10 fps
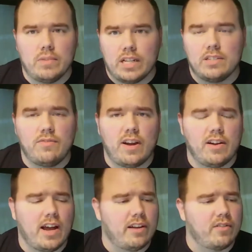That's
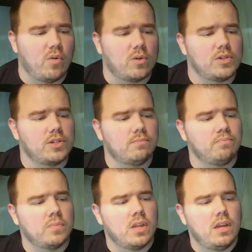Fahrenheit, of course.
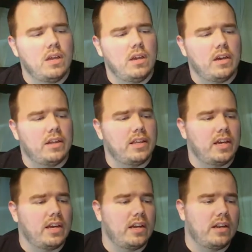And
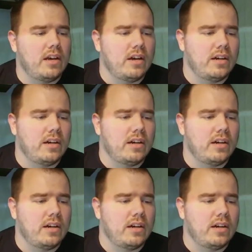then